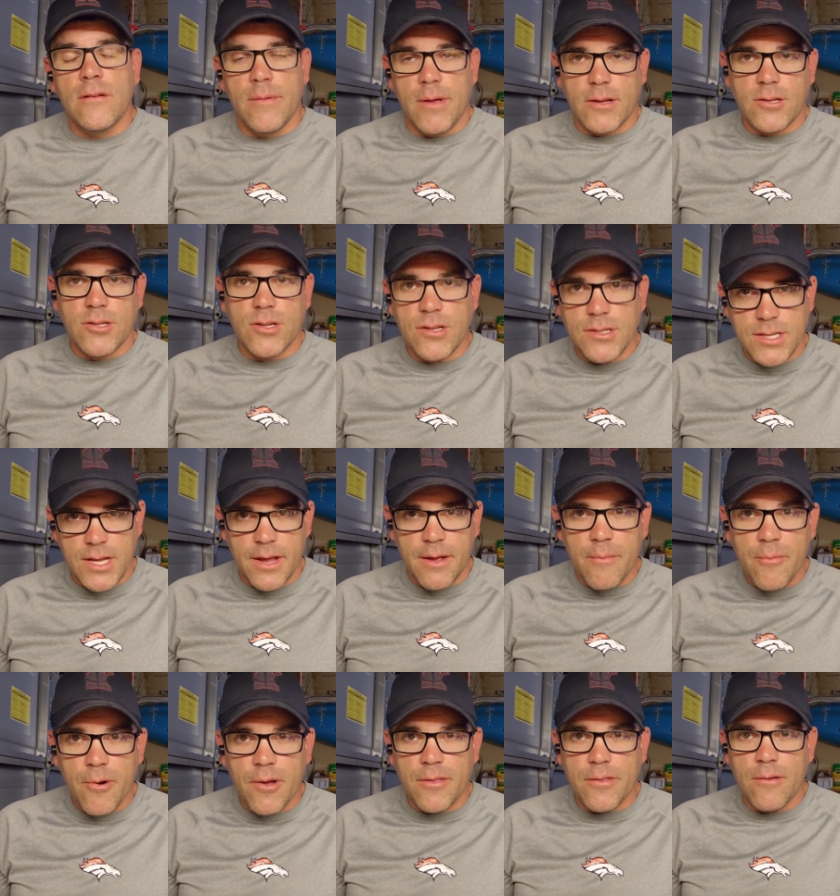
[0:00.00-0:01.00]
Make sure you take
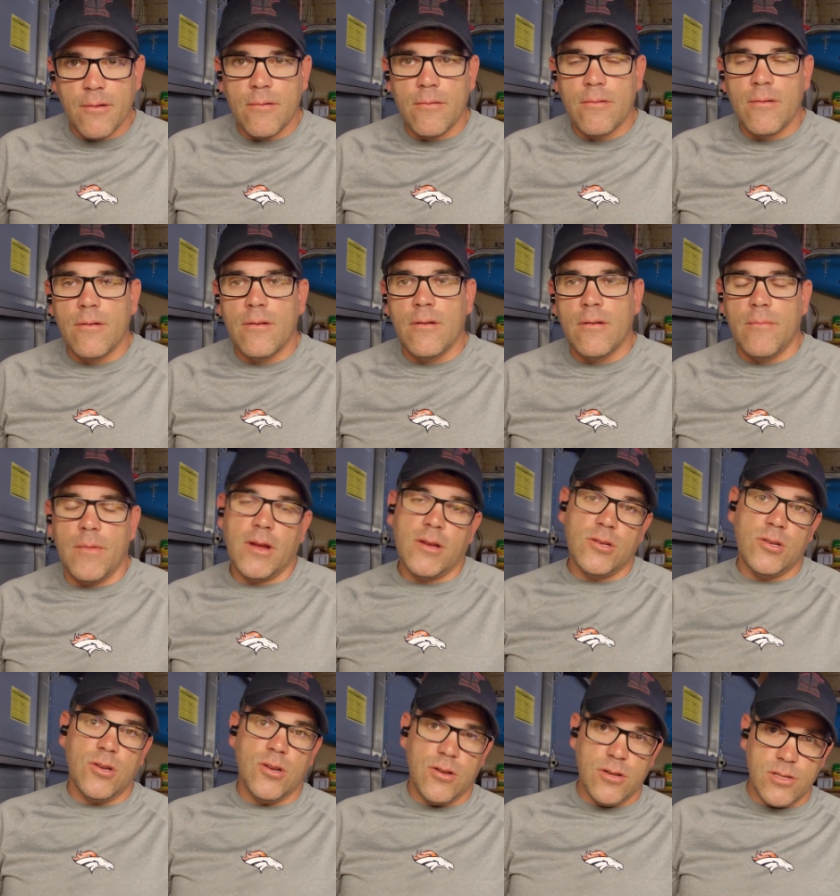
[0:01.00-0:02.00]
them with you. Make
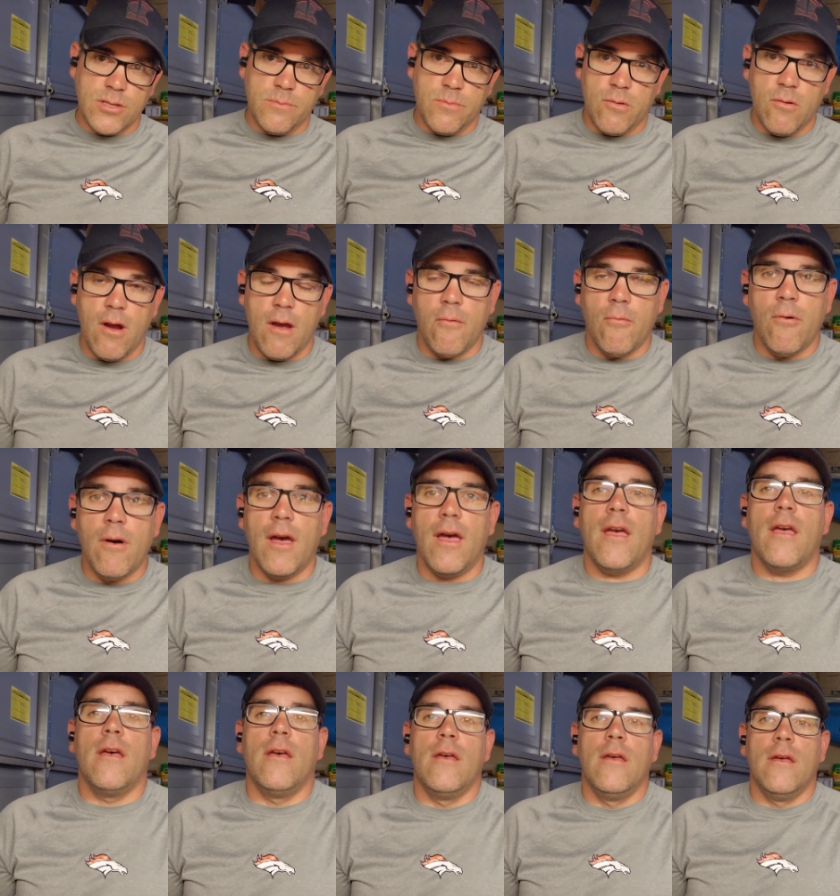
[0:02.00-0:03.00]
sure you use them the right
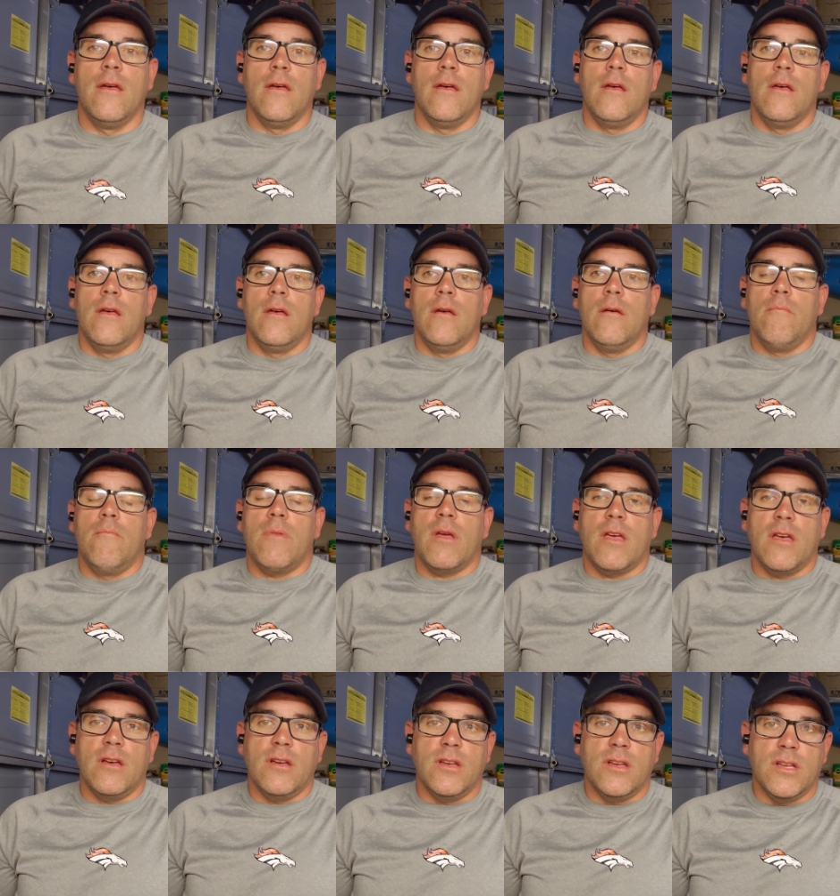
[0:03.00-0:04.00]
way.
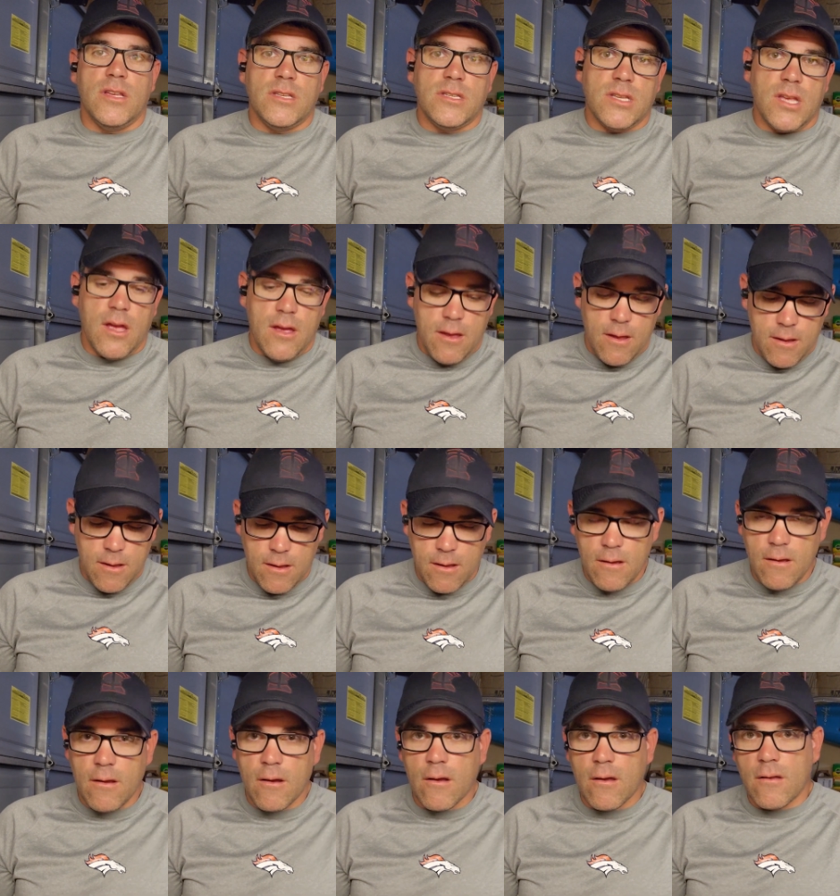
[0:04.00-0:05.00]
Because
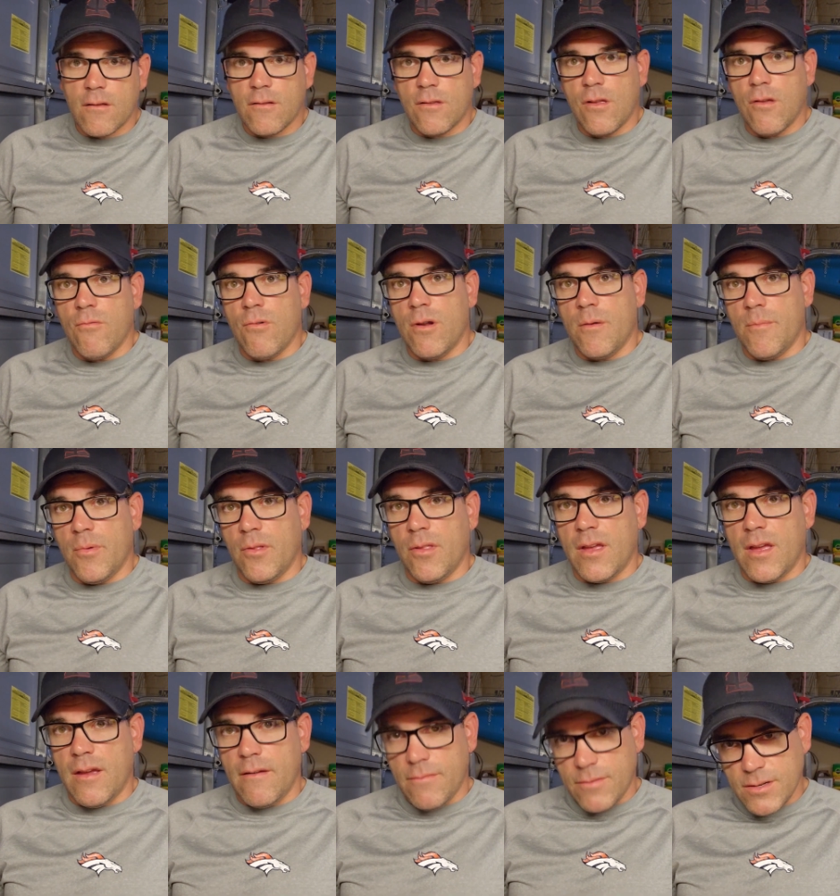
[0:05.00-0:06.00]
you wouldn't
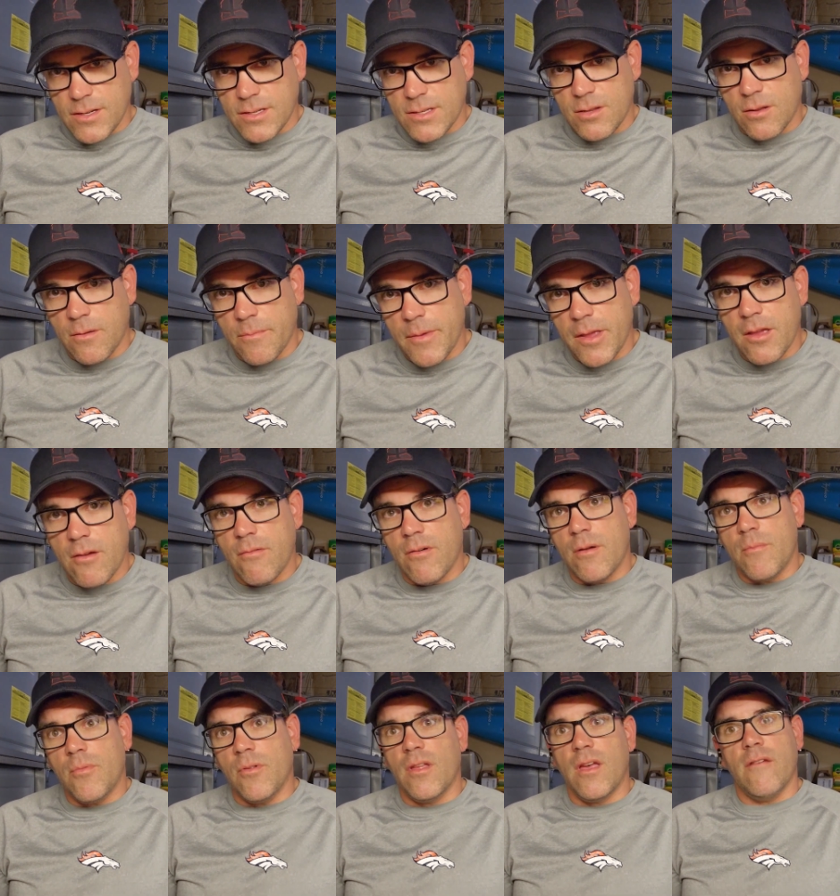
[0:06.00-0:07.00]
believe, she's told me you
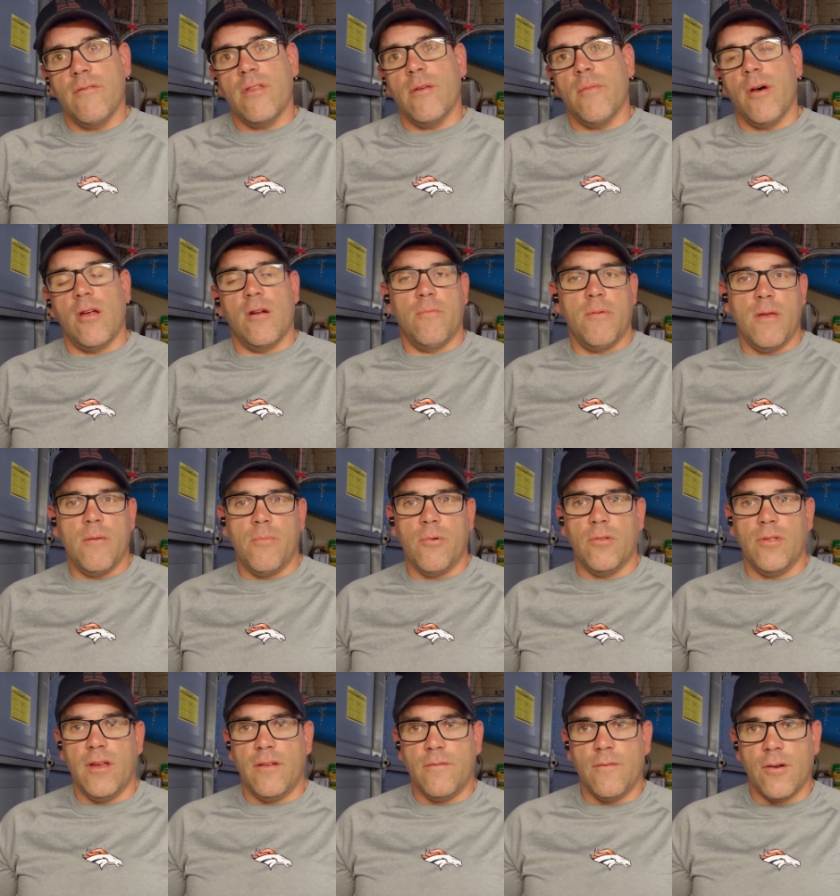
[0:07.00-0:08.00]
wouldn't believe the amount of people
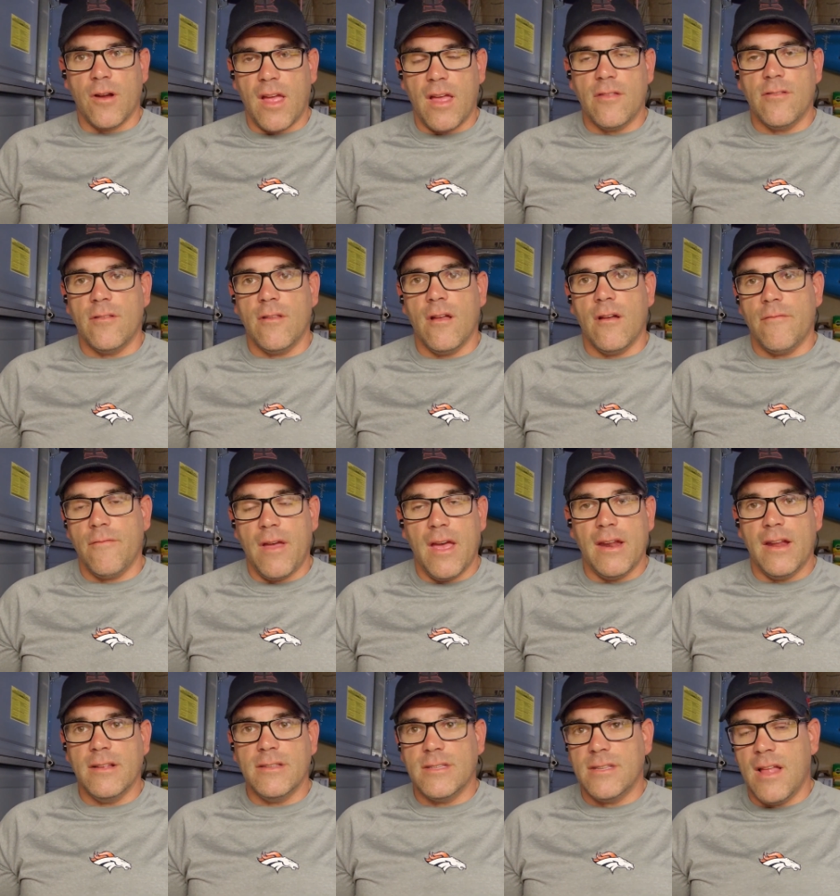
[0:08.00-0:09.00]
that forget stuff.
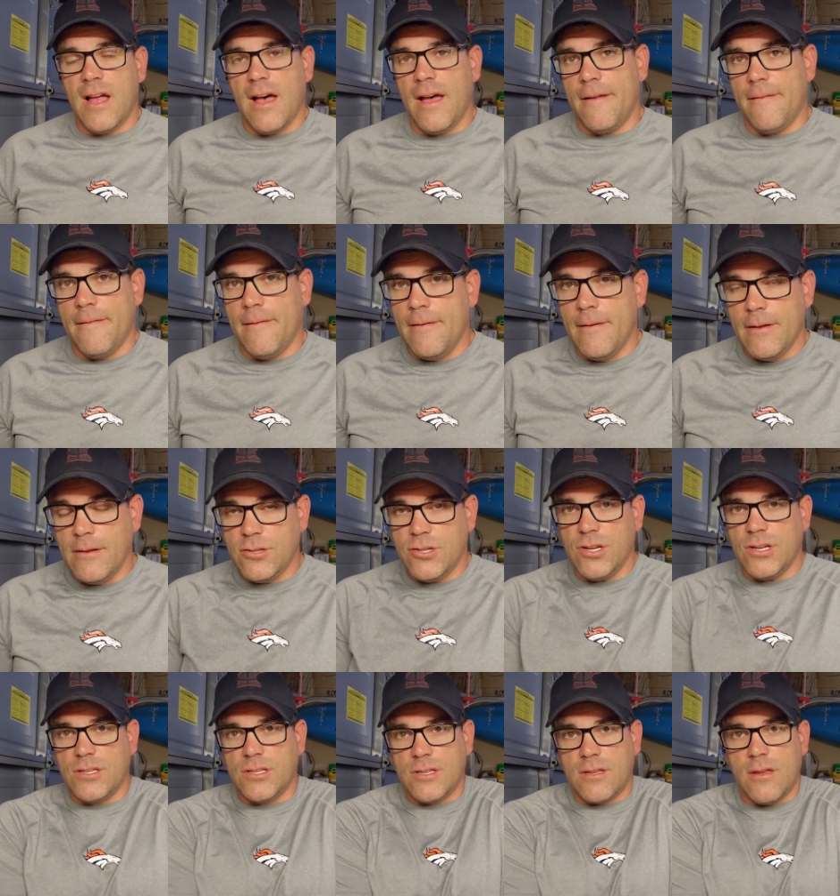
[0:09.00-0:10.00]
And it's not
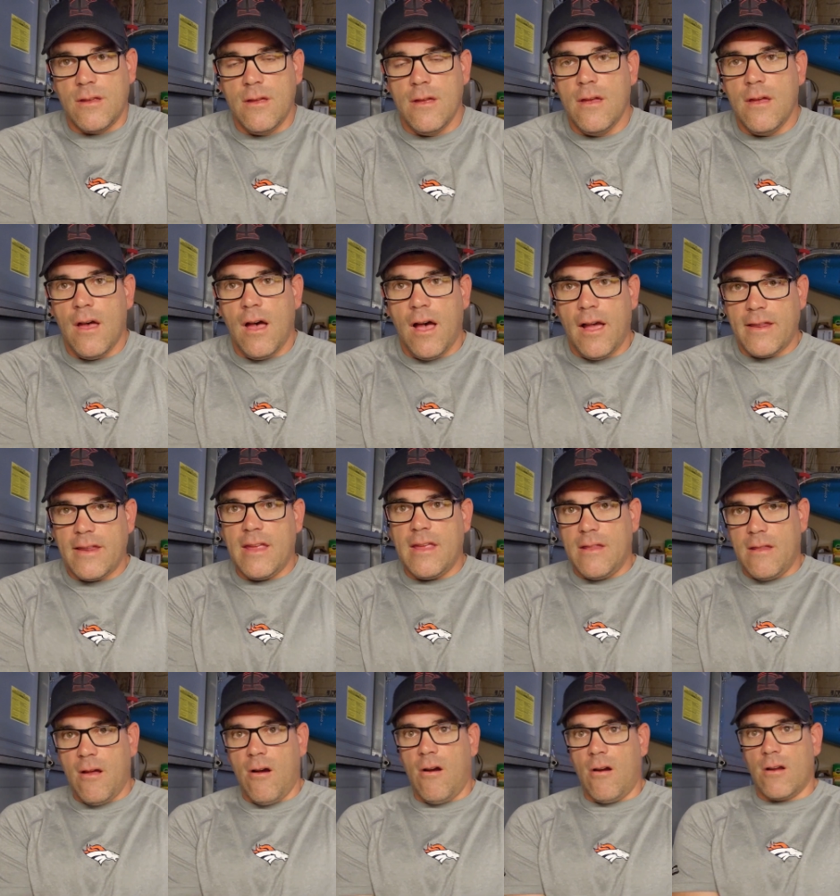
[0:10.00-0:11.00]
just, I
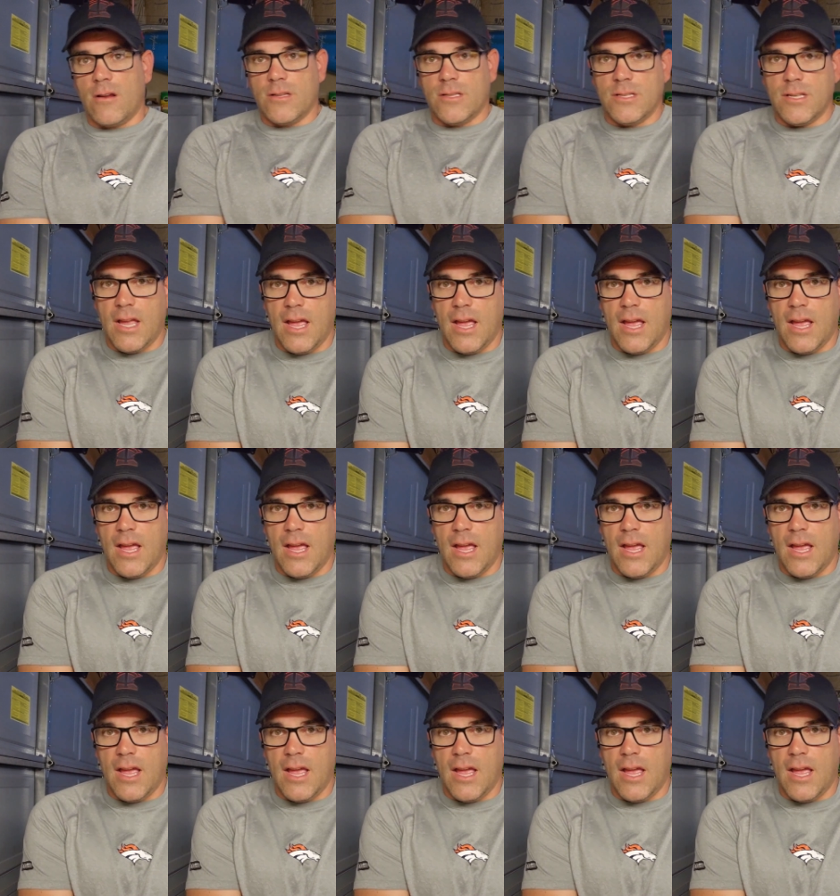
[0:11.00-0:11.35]
need narcs.